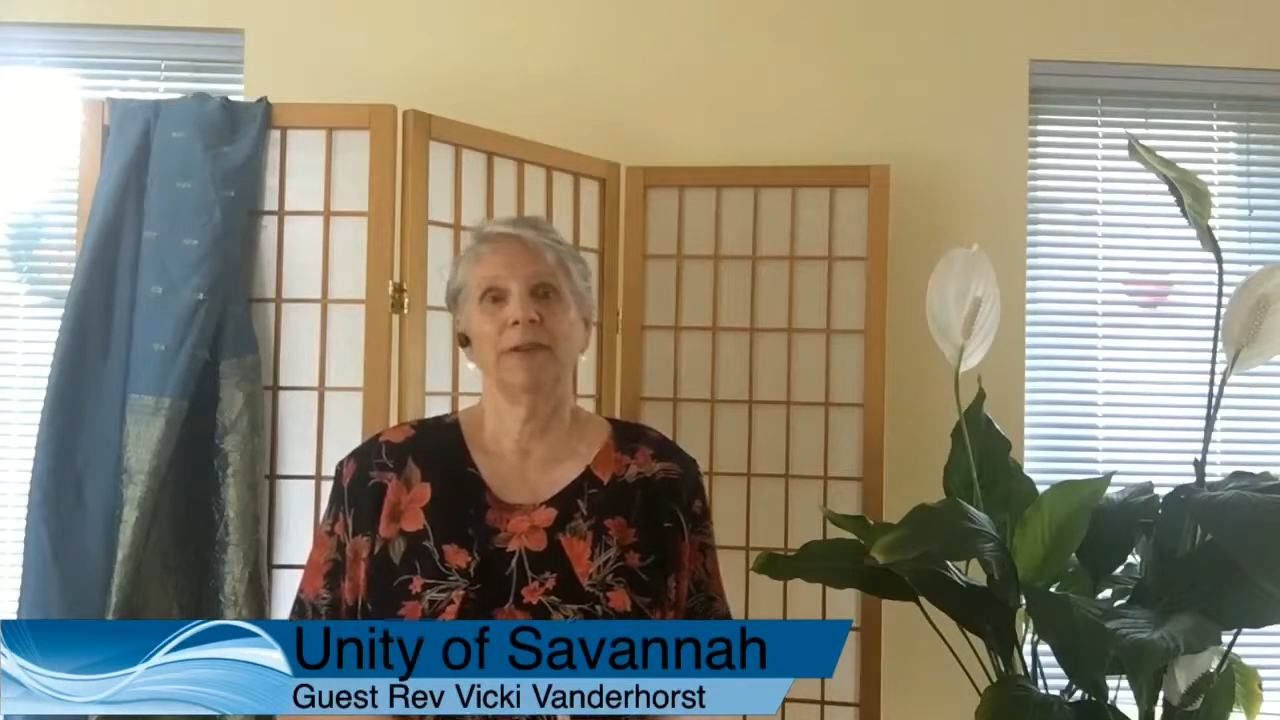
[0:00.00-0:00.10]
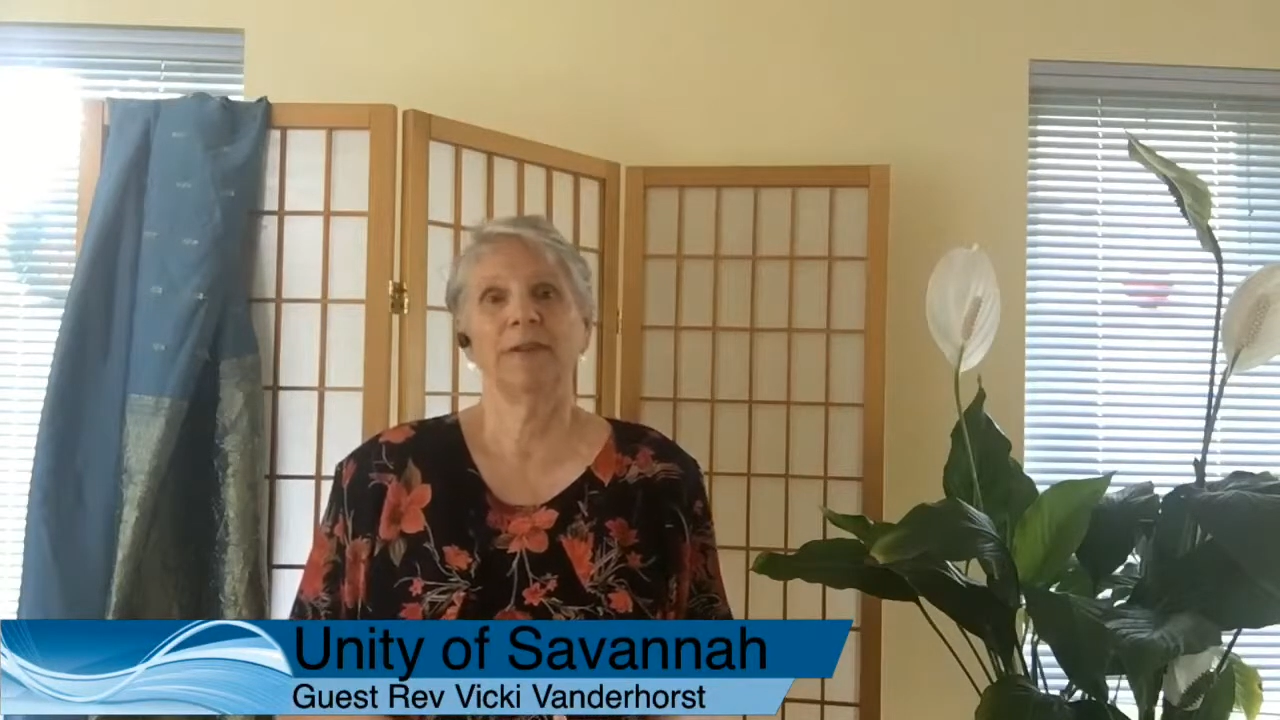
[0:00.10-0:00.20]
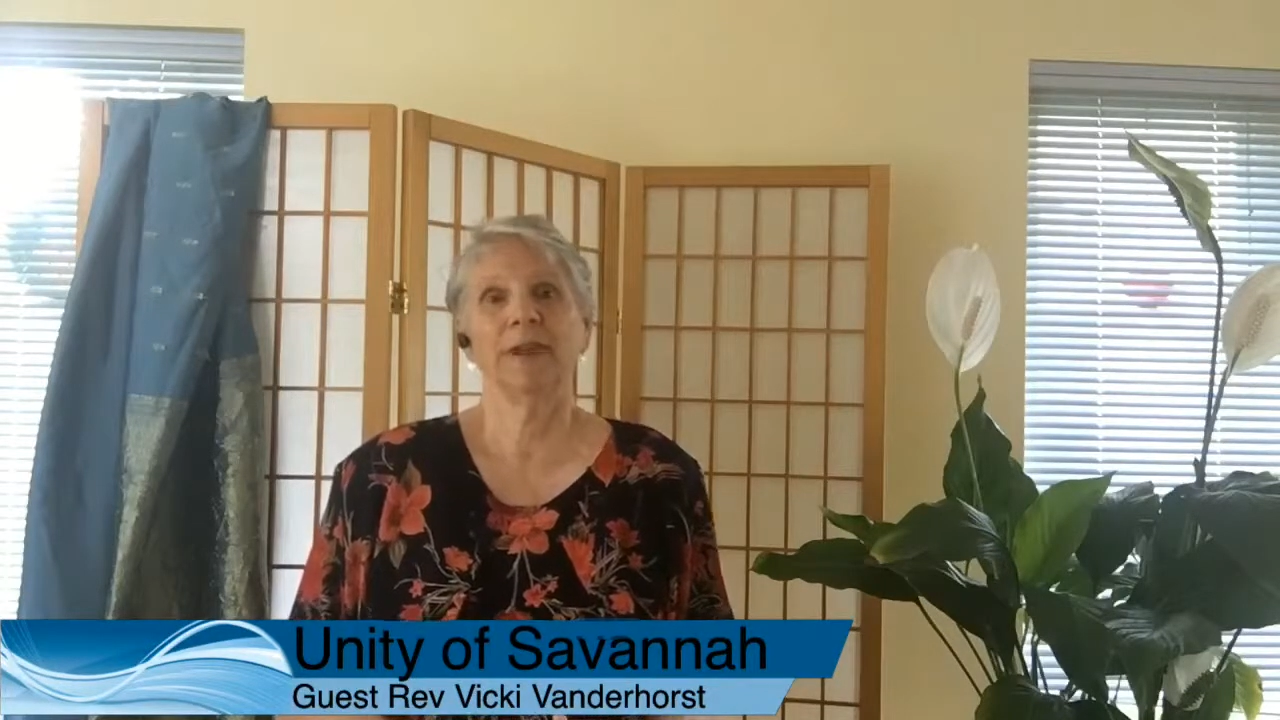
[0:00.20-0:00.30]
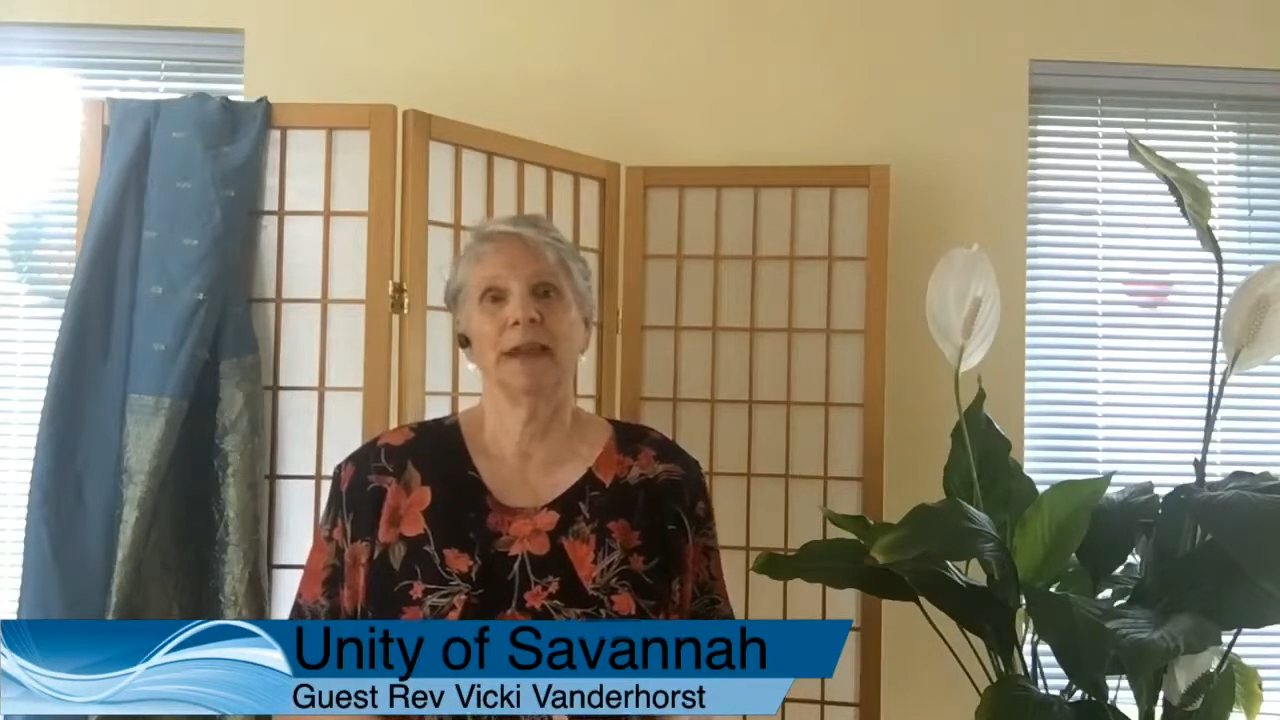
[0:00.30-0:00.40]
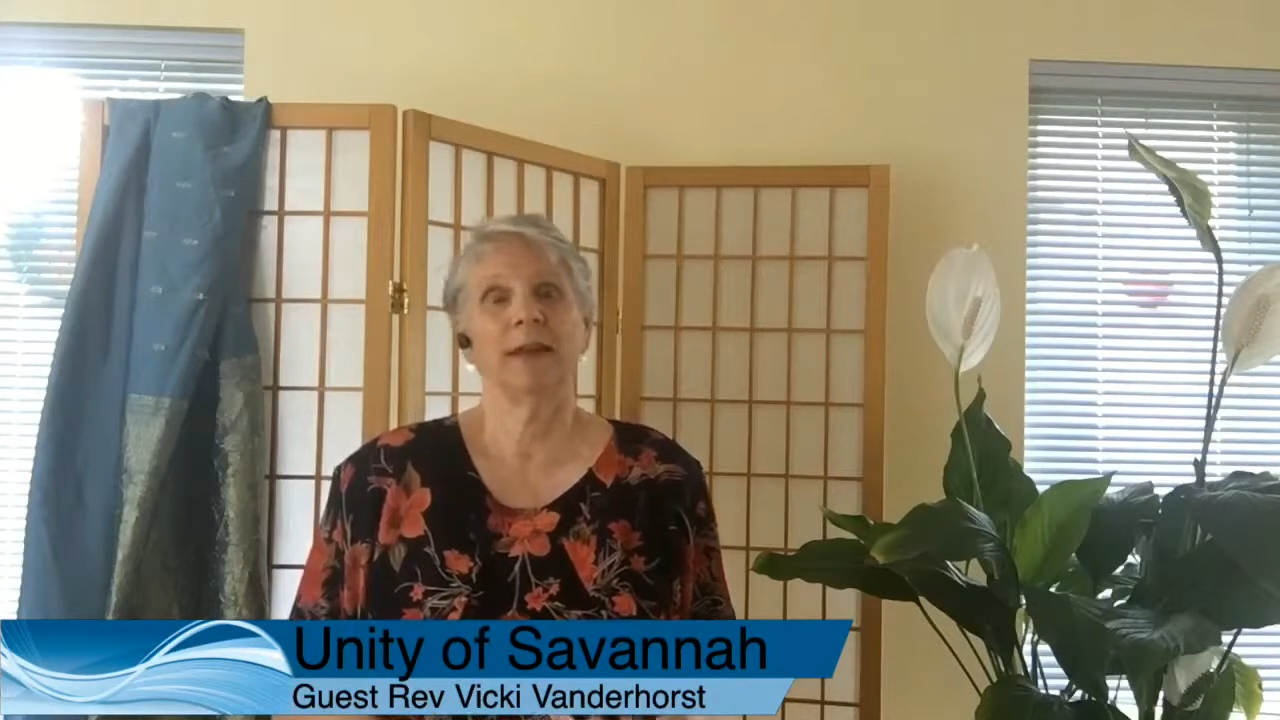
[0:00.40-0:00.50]

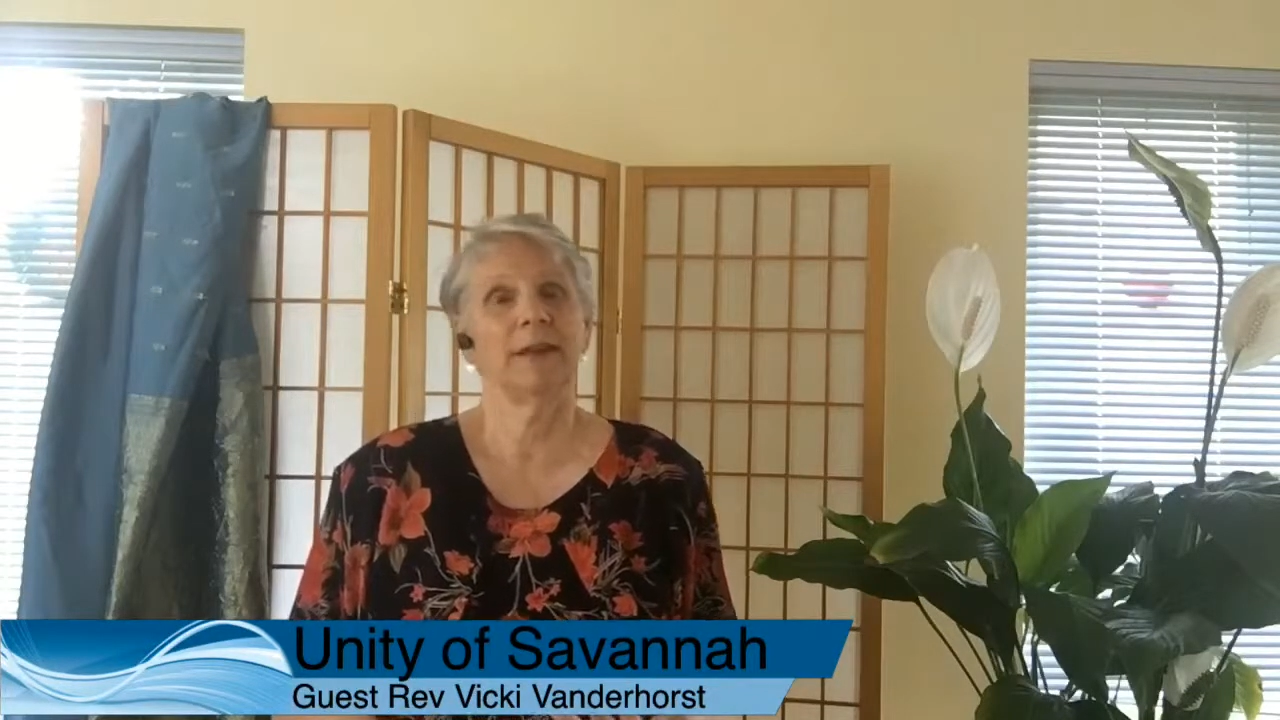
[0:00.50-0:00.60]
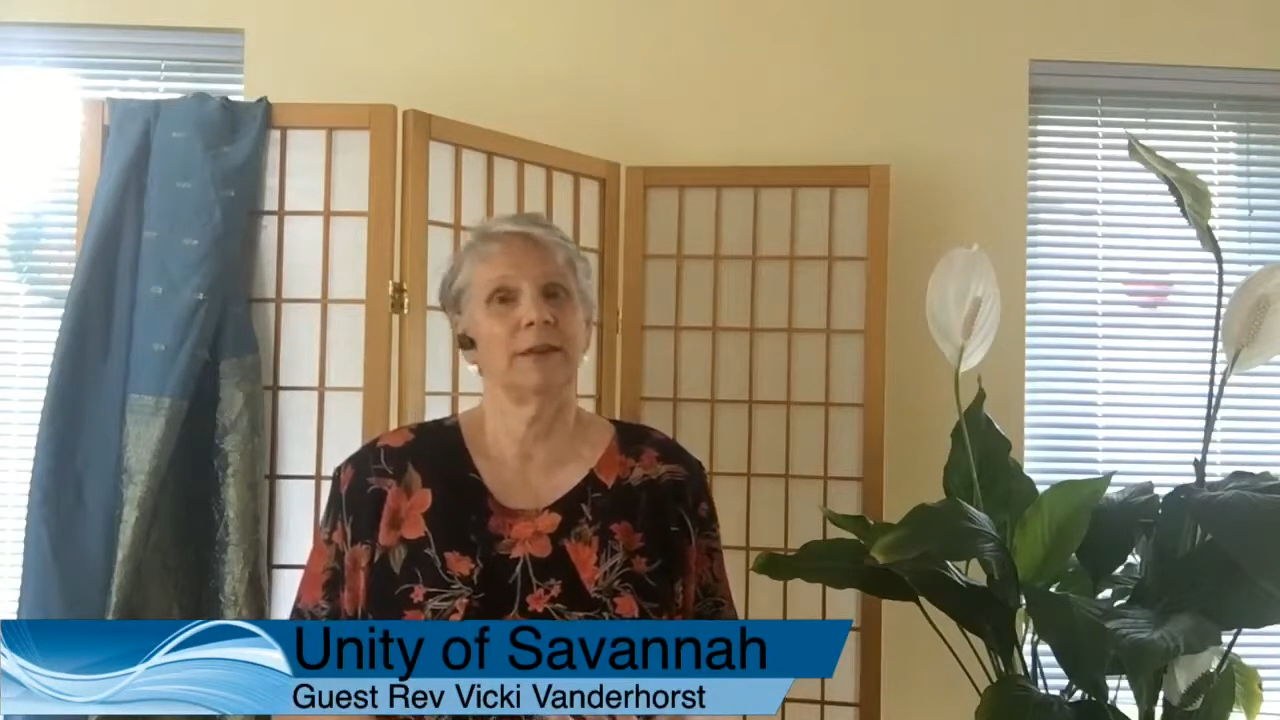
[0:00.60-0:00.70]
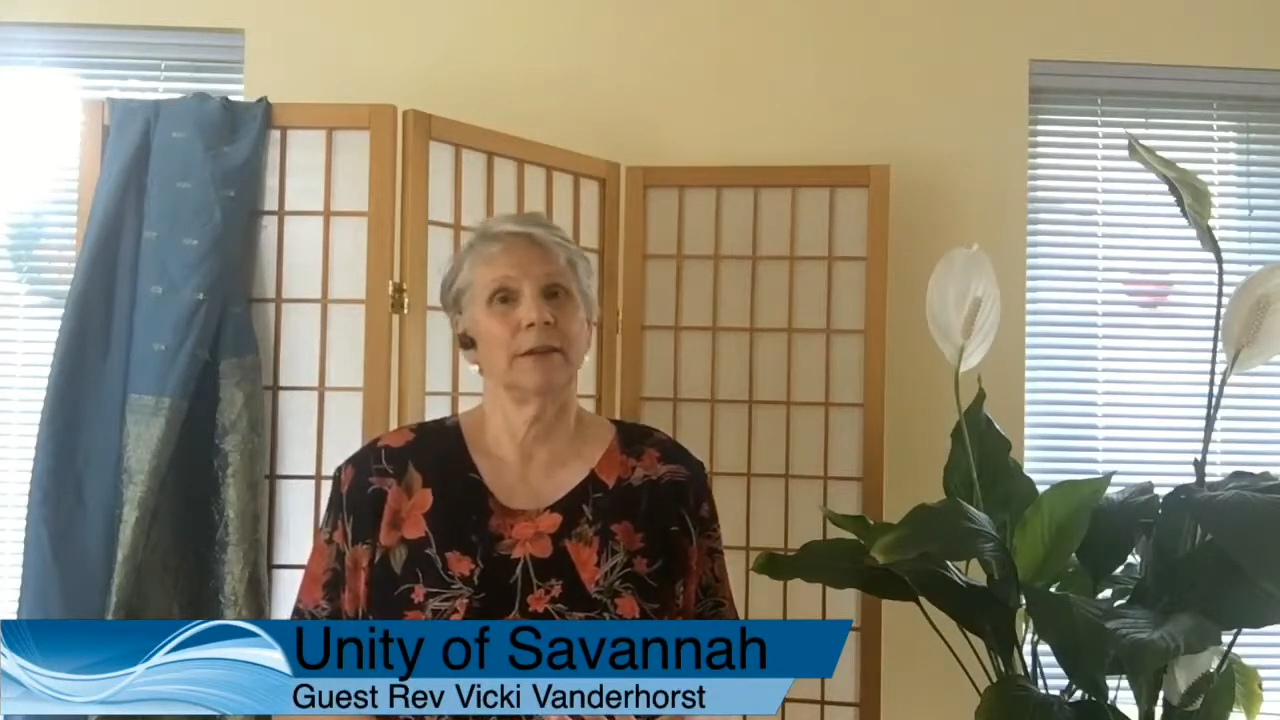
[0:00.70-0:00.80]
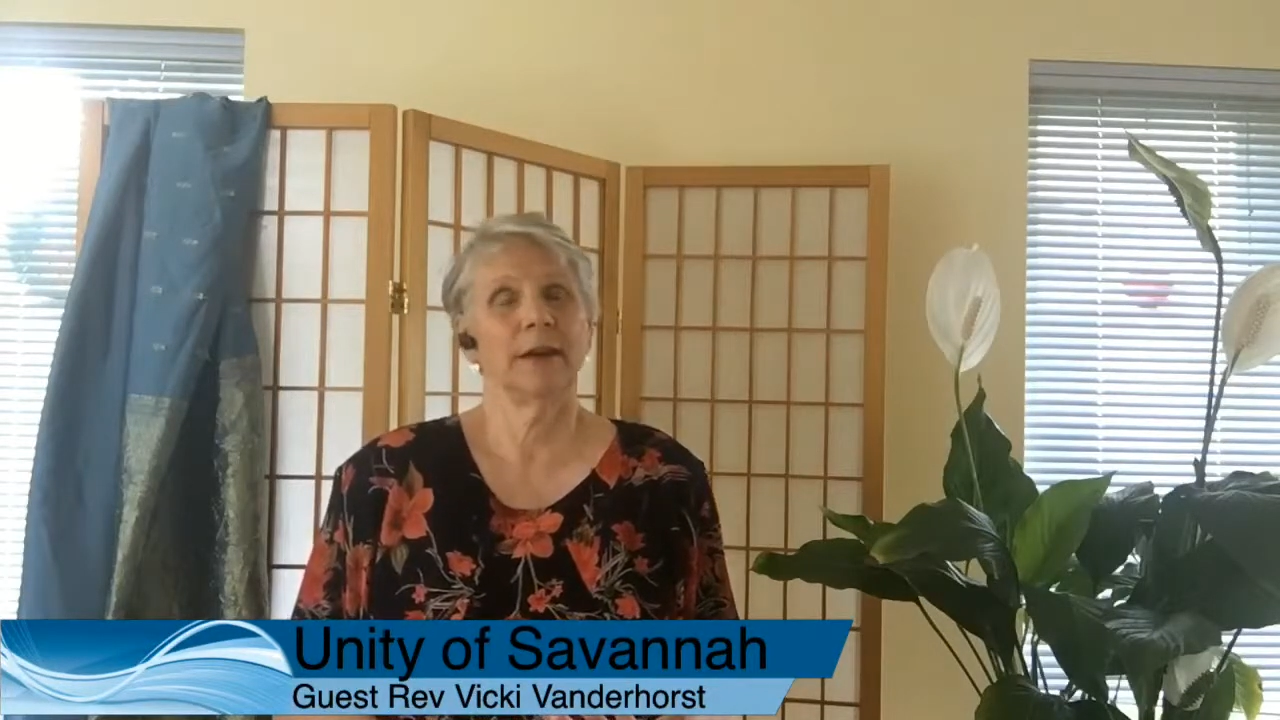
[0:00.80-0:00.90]
stand